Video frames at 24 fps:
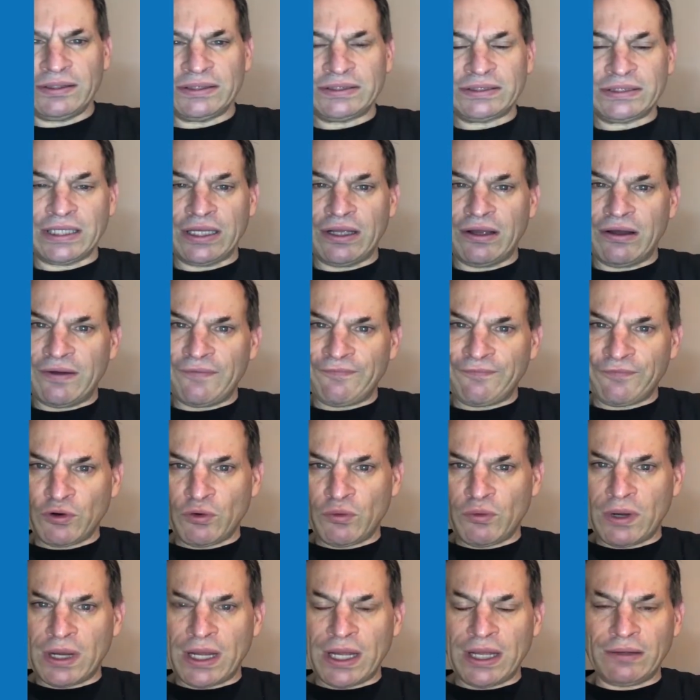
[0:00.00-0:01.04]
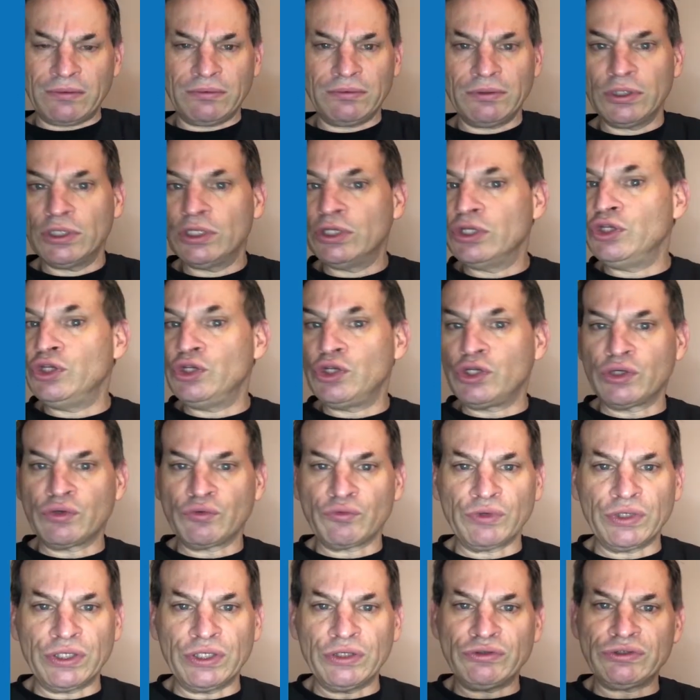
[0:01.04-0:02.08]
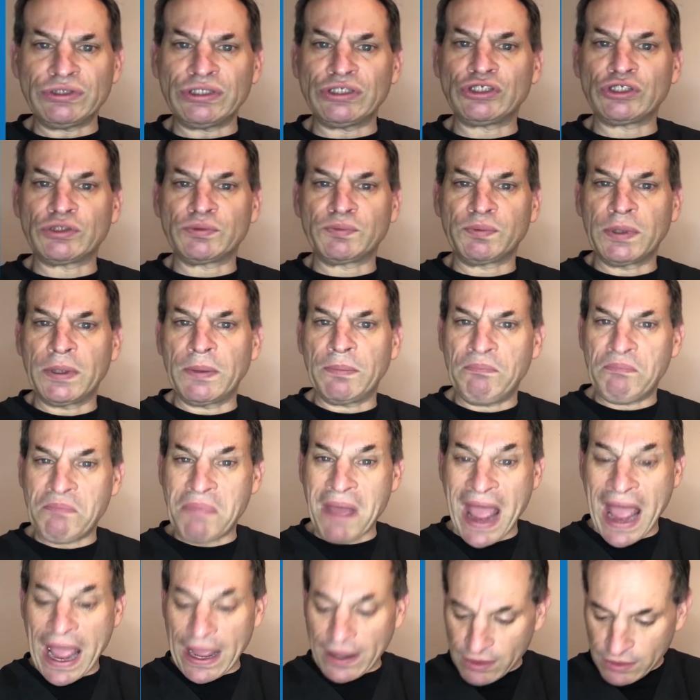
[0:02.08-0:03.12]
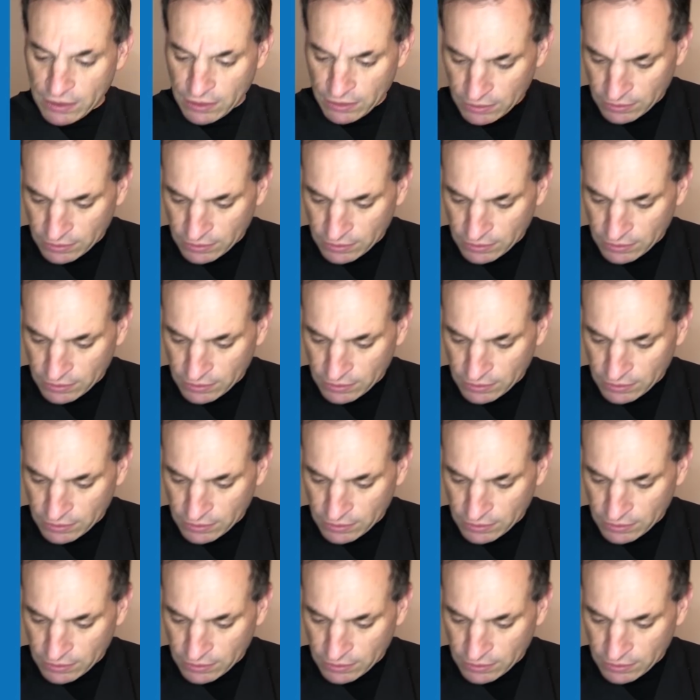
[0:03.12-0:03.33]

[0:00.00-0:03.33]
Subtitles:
stay on for a while. You can reuse it. Just put it back